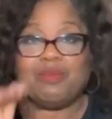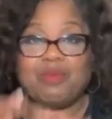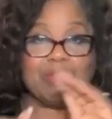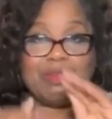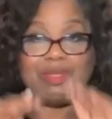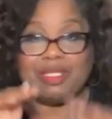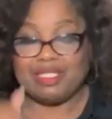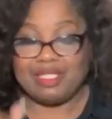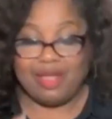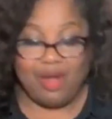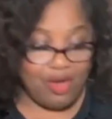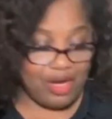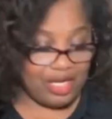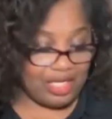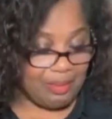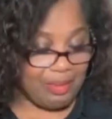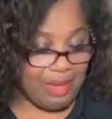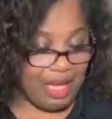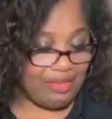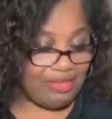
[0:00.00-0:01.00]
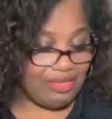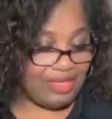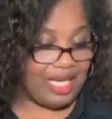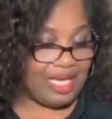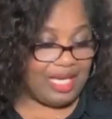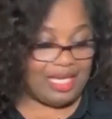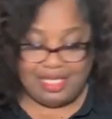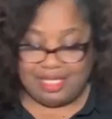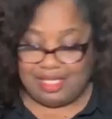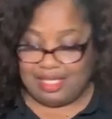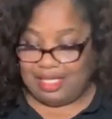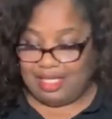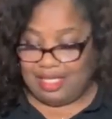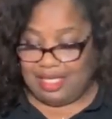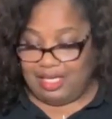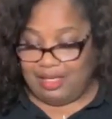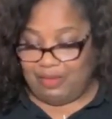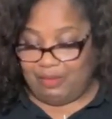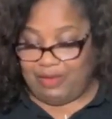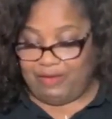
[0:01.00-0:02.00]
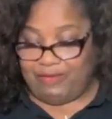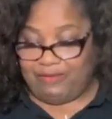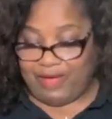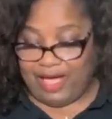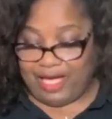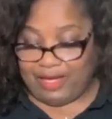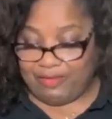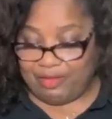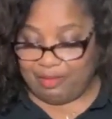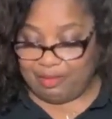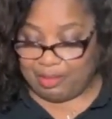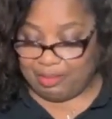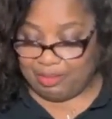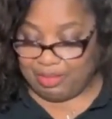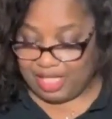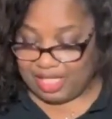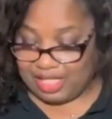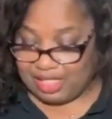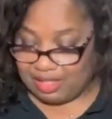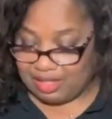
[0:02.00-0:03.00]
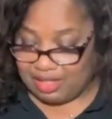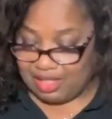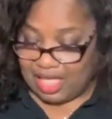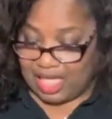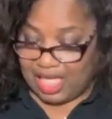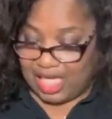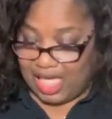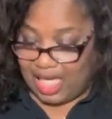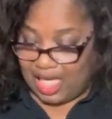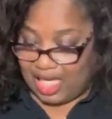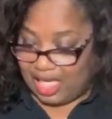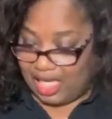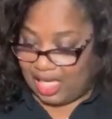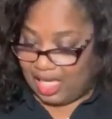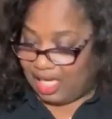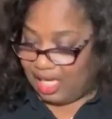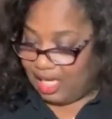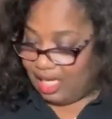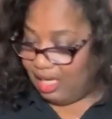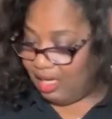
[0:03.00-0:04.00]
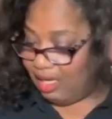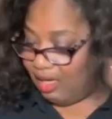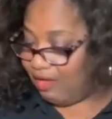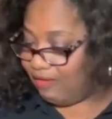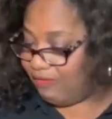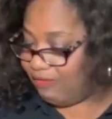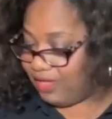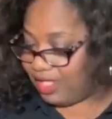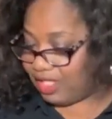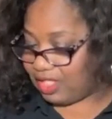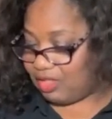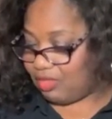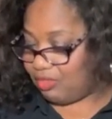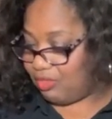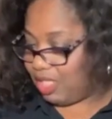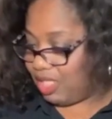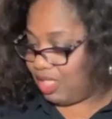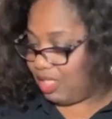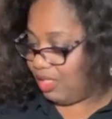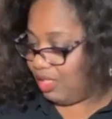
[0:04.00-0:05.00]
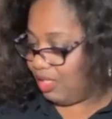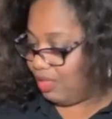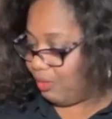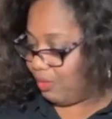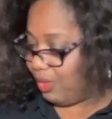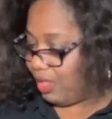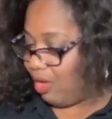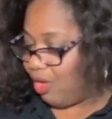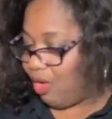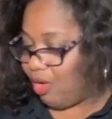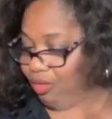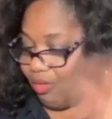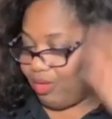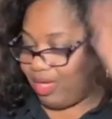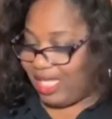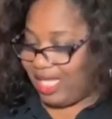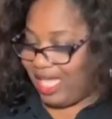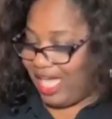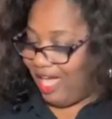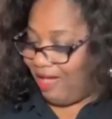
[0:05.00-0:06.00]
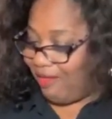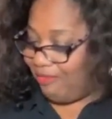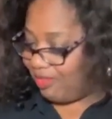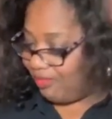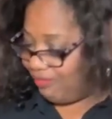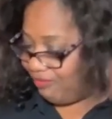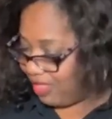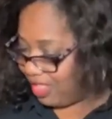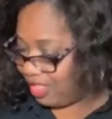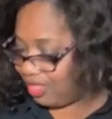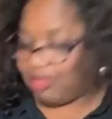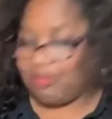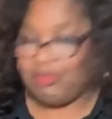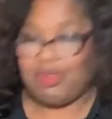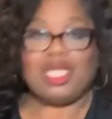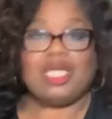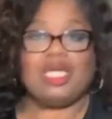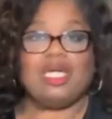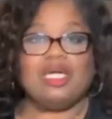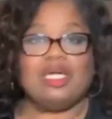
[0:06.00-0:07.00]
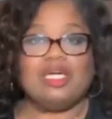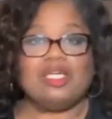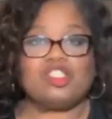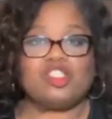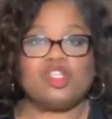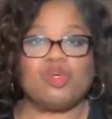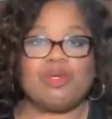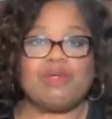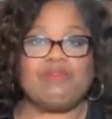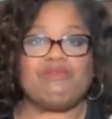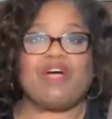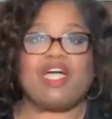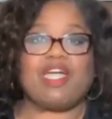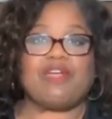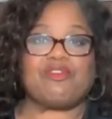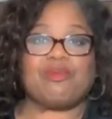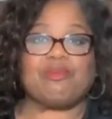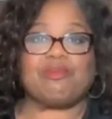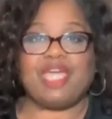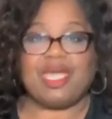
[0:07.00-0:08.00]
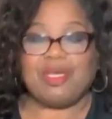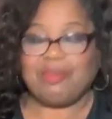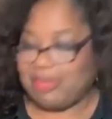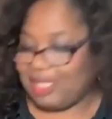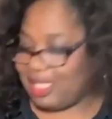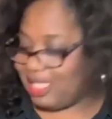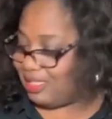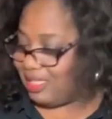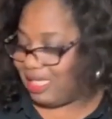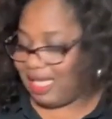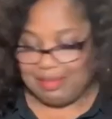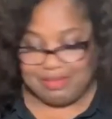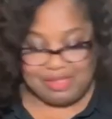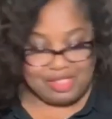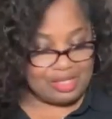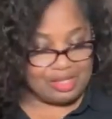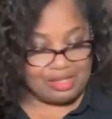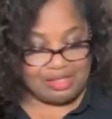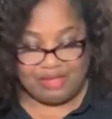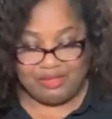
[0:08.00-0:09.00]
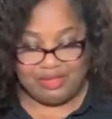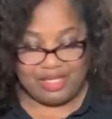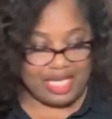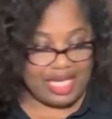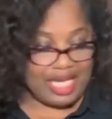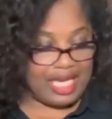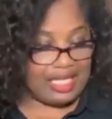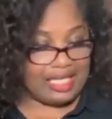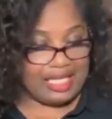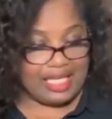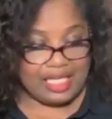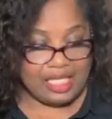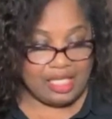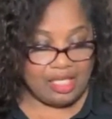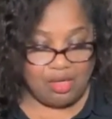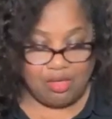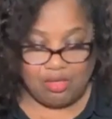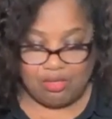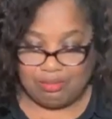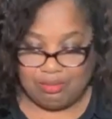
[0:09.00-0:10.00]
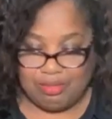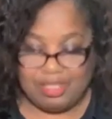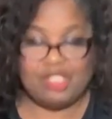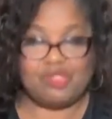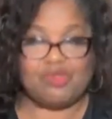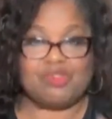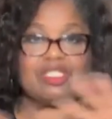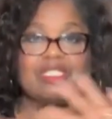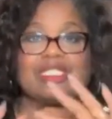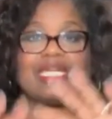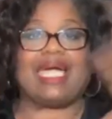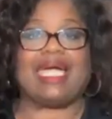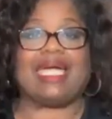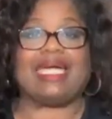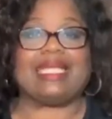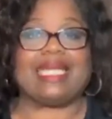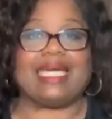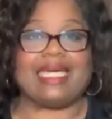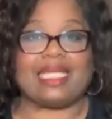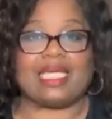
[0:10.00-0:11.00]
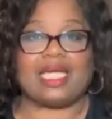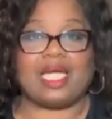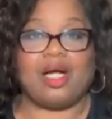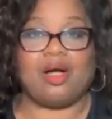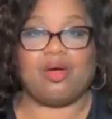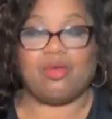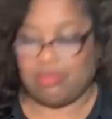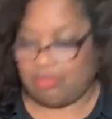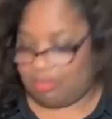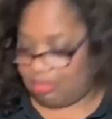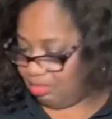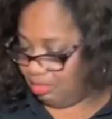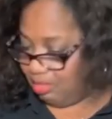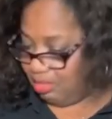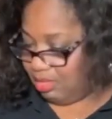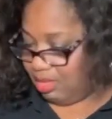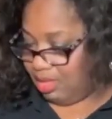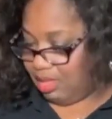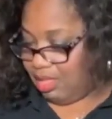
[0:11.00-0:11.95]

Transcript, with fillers: We've been talking about that. We fight from a place of victory. We already have the victory. So we fight from that place. I just love it. Can't let it go. Beatrice ain't let it go.